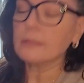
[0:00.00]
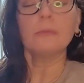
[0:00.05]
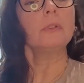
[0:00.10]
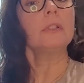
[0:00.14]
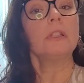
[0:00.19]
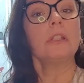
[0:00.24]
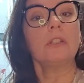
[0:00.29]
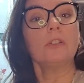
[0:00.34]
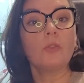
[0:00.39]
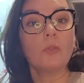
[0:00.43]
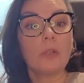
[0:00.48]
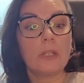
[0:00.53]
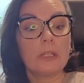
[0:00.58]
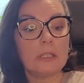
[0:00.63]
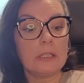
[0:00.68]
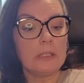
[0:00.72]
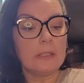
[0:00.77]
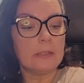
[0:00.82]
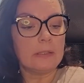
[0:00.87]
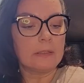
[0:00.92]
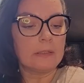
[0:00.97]
really enjoyed
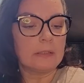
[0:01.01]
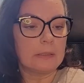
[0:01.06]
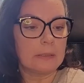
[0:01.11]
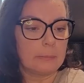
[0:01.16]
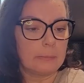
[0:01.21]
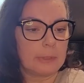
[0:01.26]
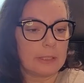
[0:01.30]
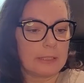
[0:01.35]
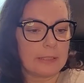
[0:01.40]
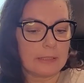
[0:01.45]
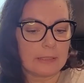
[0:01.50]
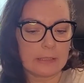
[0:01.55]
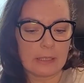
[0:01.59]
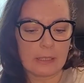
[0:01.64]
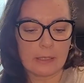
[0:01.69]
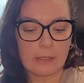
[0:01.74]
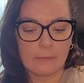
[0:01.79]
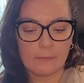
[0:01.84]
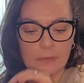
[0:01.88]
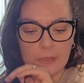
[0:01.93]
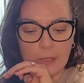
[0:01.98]
it. But
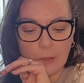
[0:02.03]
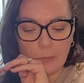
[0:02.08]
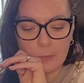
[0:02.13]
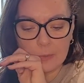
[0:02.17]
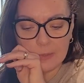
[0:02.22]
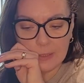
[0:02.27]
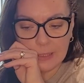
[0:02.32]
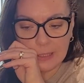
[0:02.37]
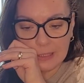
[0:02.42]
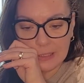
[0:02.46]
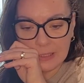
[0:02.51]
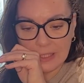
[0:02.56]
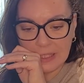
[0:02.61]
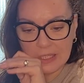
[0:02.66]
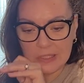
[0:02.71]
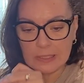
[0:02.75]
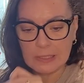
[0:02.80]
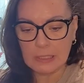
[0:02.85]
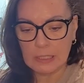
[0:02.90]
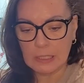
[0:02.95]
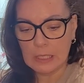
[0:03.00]
yeah, it was a late
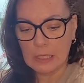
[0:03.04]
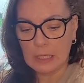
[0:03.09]
night.